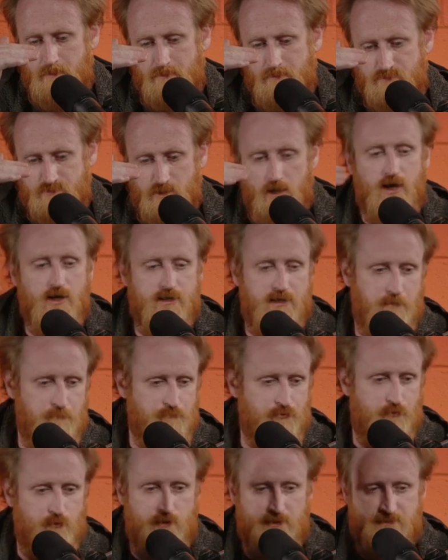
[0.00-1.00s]
talking
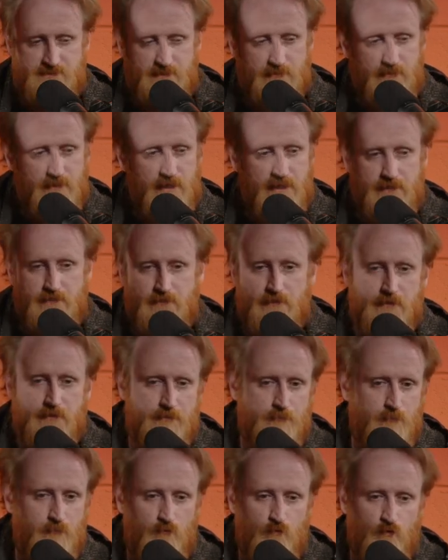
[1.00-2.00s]
points and like uh,
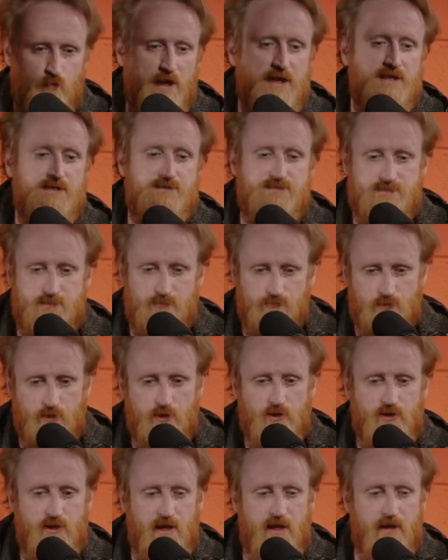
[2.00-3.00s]
ways to
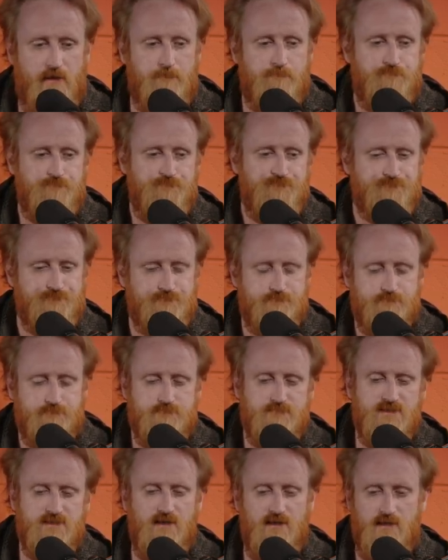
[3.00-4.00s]
look at
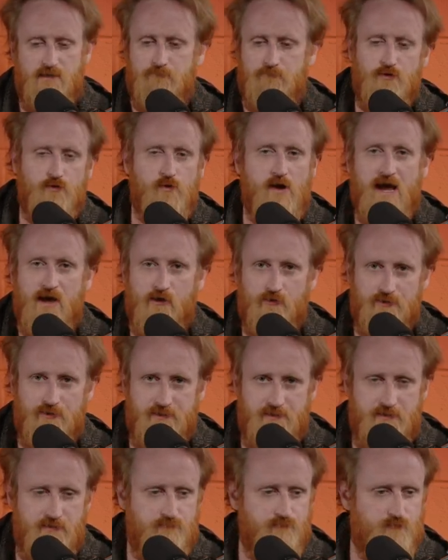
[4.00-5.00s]
uh,
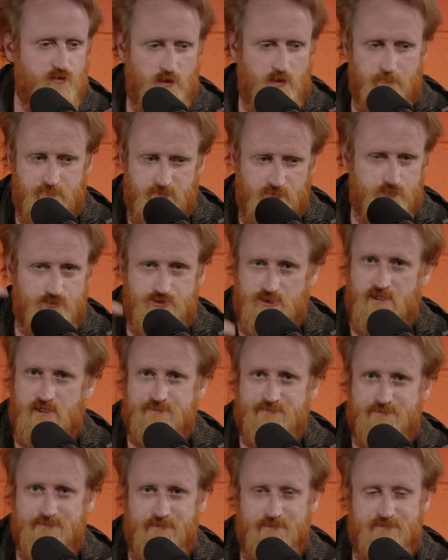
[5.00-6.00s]
morality, criminal
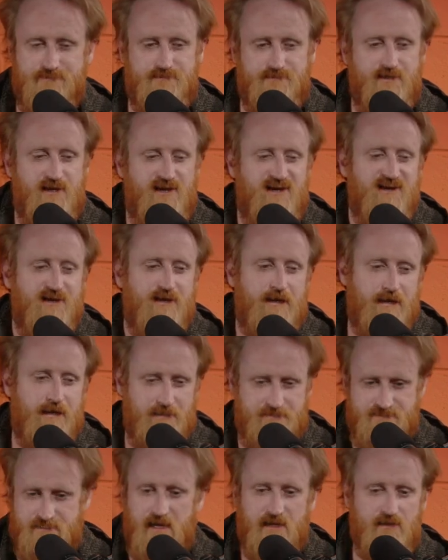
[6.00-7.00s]
justice, uh,
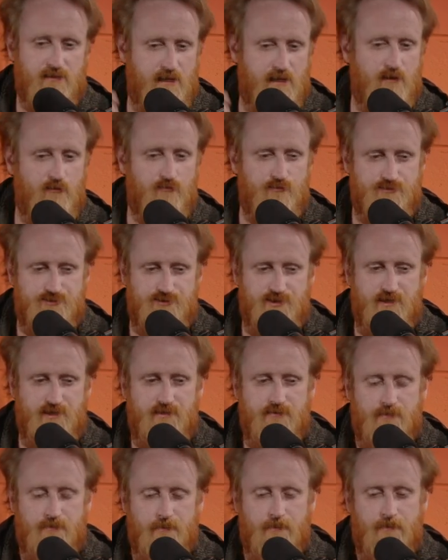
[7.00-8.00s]

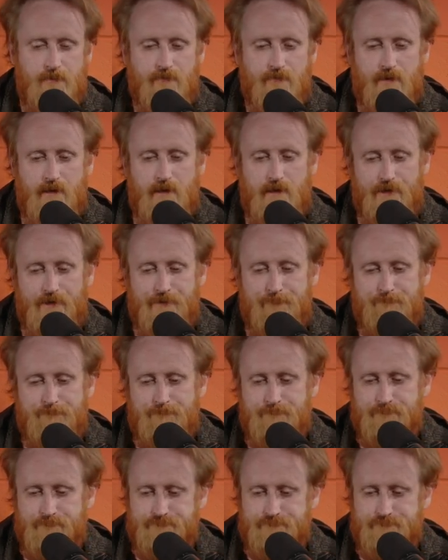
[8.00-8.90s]
technology. Um,